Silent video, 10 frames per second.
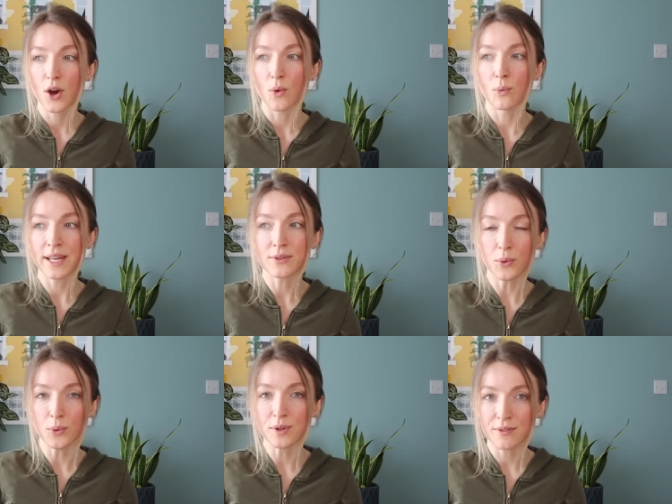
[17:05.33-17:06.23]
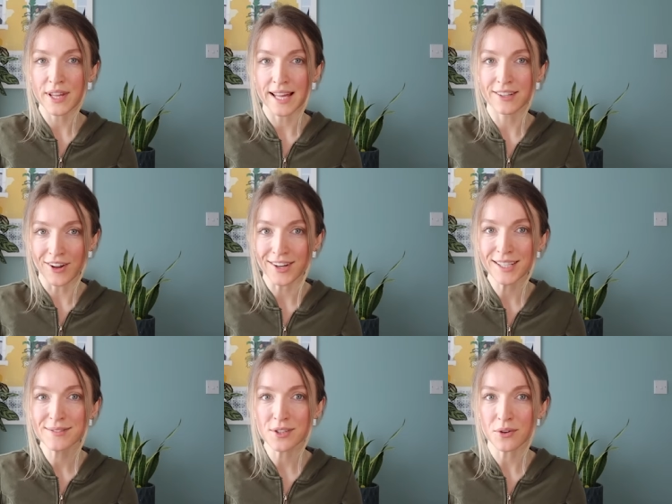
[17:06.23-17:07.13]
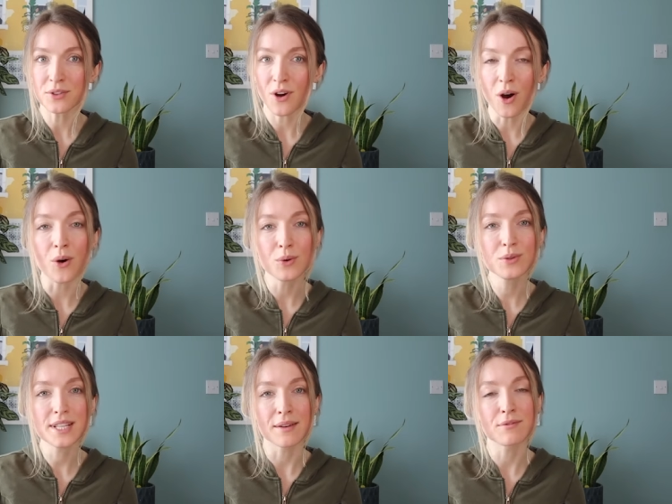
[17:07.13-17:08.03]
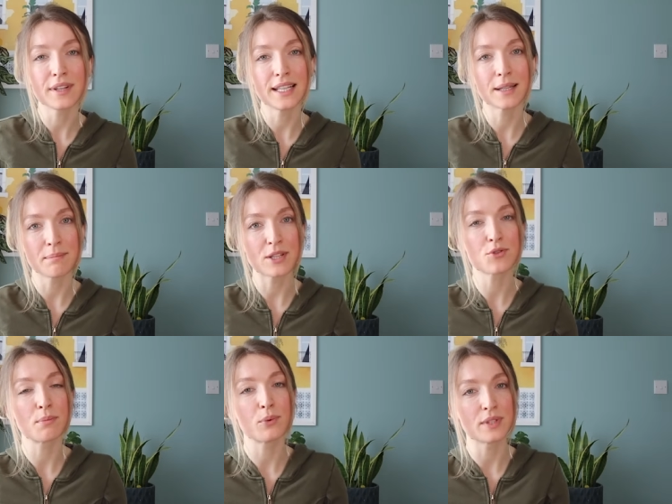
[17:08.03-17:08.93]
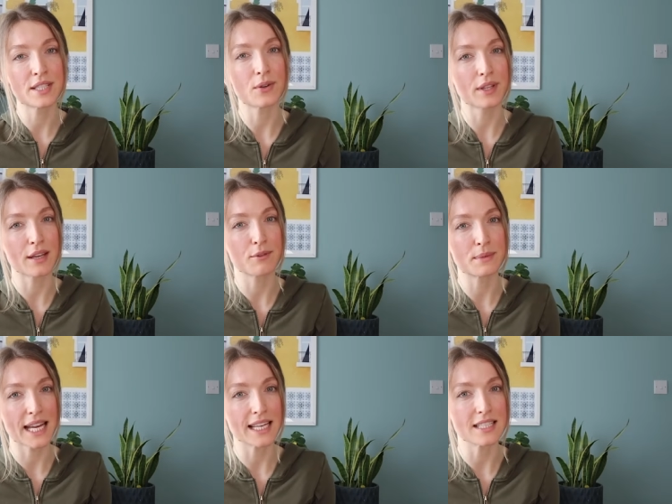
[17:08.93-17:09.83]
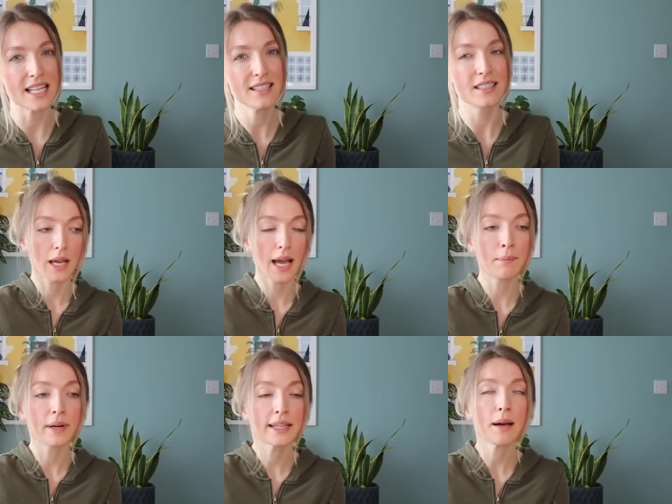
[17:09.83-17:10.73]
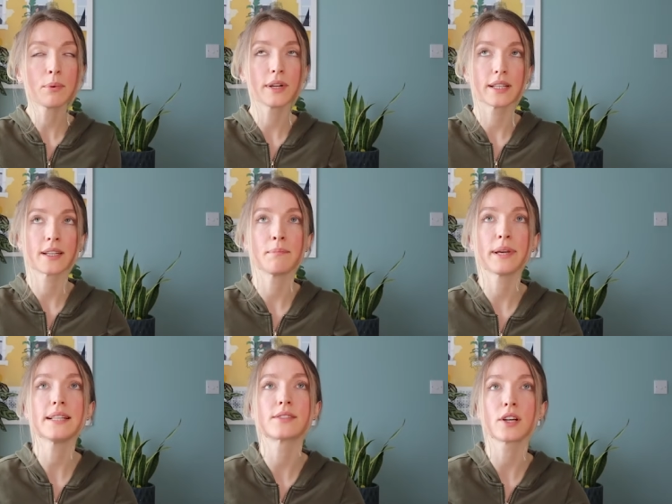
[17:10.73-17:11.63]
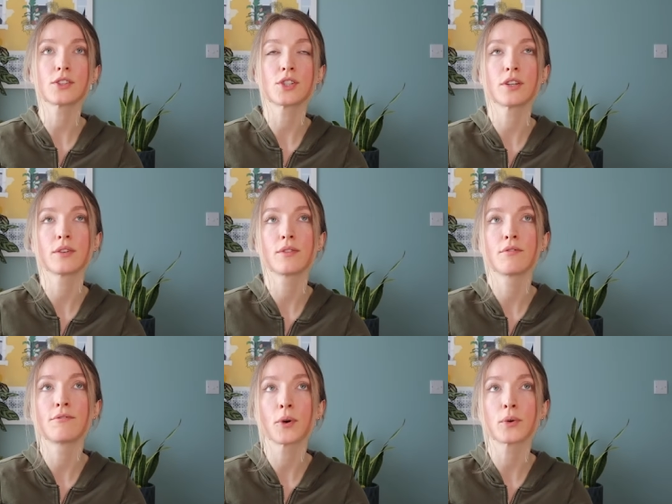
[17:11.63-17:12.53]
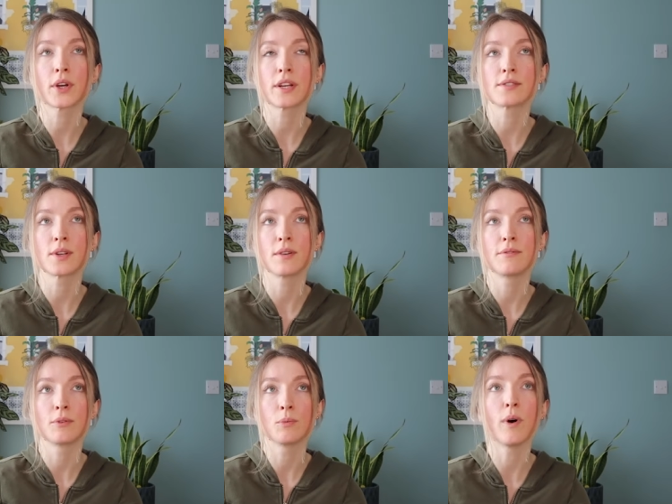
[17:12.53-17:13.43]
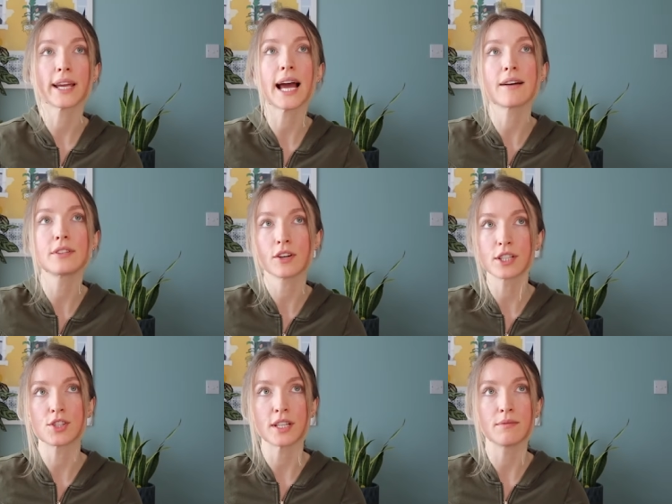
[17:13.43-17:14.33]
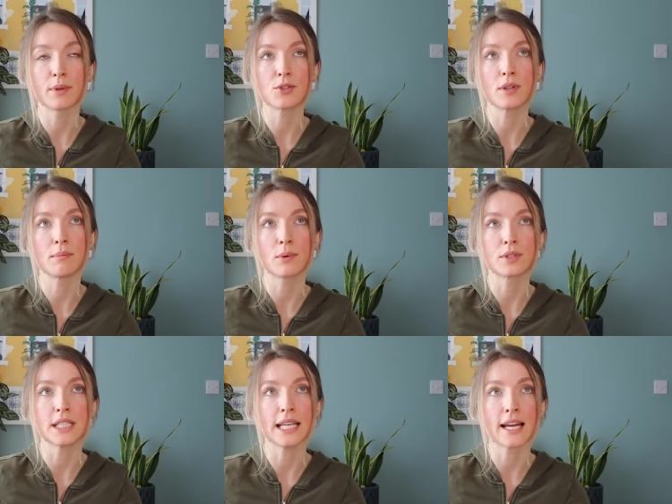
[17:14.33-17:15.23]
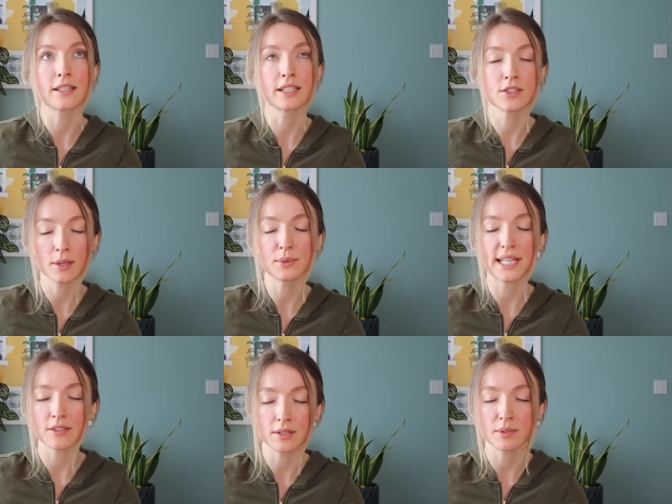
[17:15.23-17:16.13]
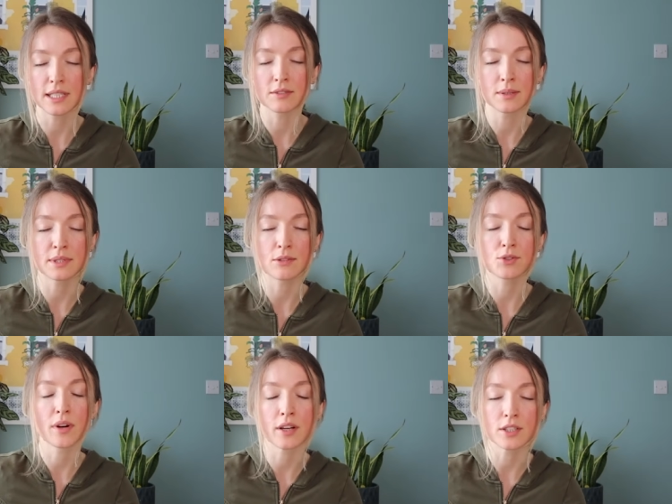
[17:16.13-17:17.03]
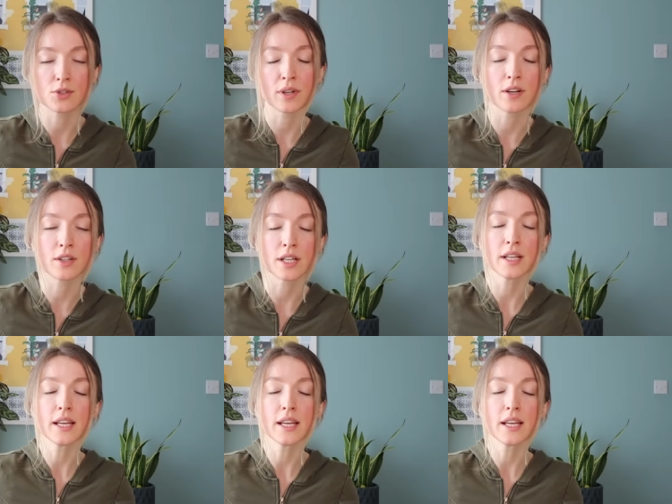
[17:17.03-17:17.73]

with all of their lives on hold and feeling miserable until they've obtained it. And by that point, it can be such a focus of why haven't I achieved my dream body yet? Like double down, double down, double down, try harder, try harder.